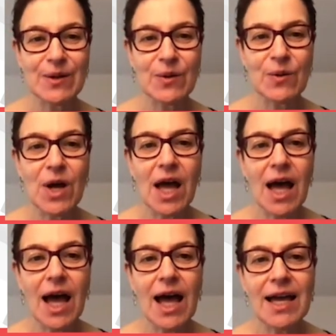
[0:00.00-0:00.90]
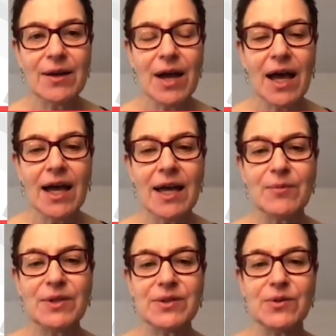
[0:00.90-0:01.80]
So
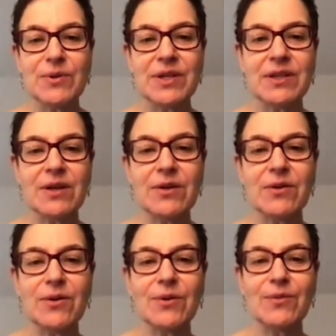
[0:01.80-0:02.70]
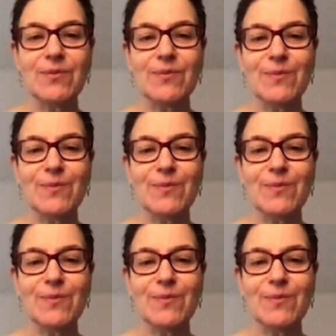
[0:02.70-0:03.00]
I'm assuming that you're